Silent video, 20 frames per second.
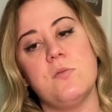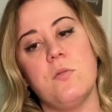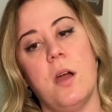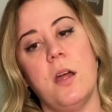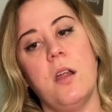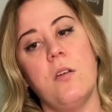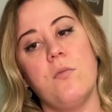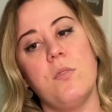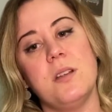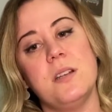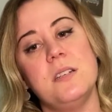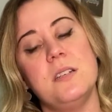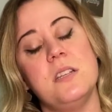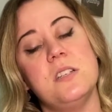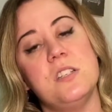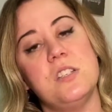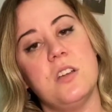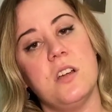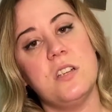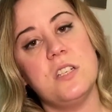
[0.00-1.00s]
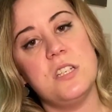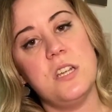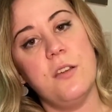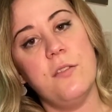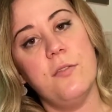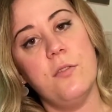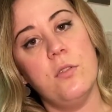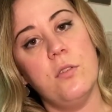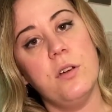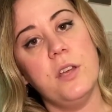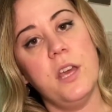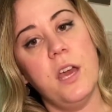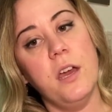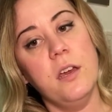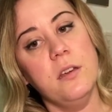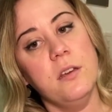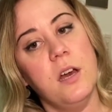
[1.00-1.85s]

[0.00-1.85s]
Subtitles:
write a written discharge sheet for you,